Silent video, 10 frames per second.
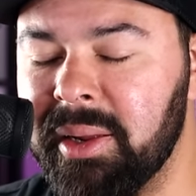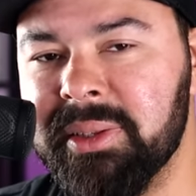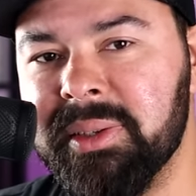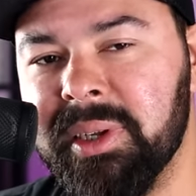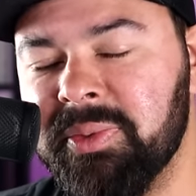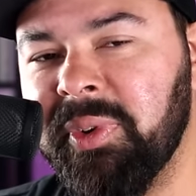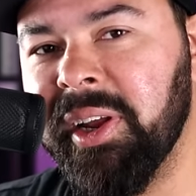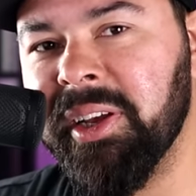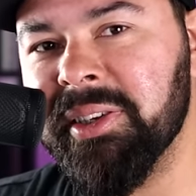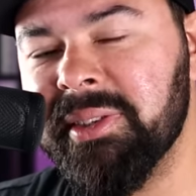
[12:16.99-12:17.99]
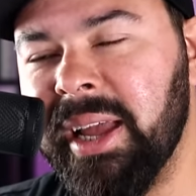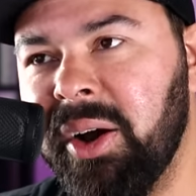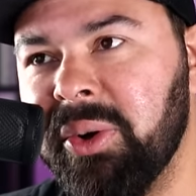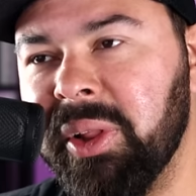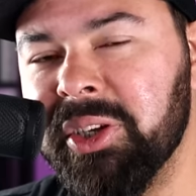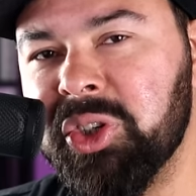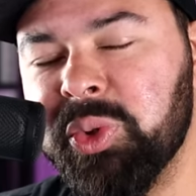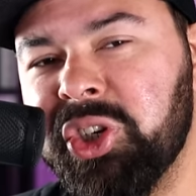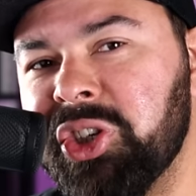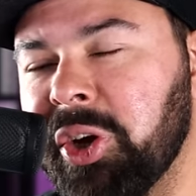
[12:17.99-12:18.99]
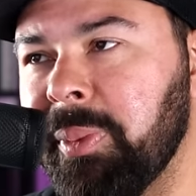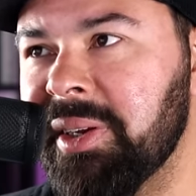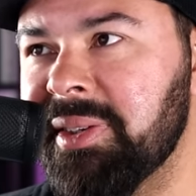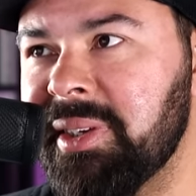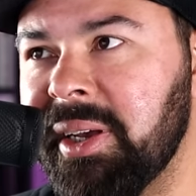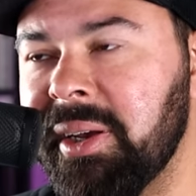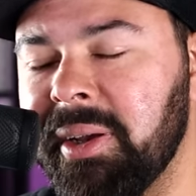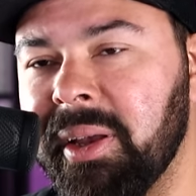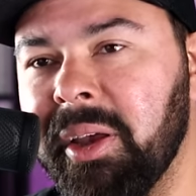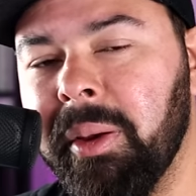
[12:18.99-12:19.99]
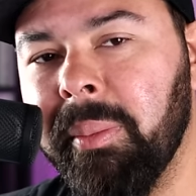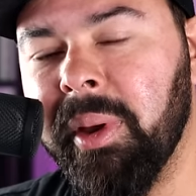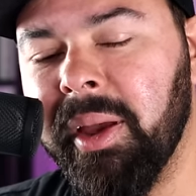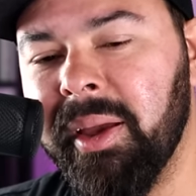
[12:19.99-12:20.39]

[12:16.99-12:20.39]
it's funny because now like she took me to see him